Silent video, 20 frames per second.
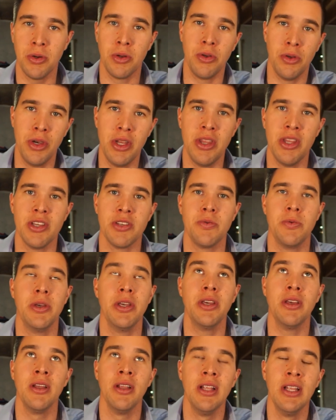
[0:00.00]
including this
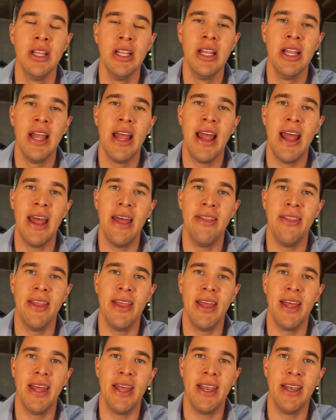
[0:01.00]
week, and
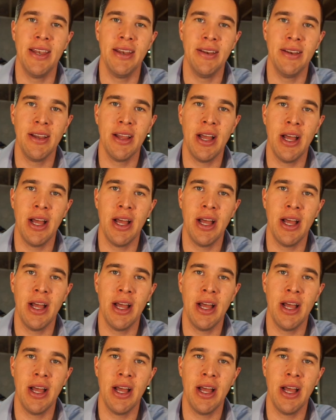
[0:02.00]
then.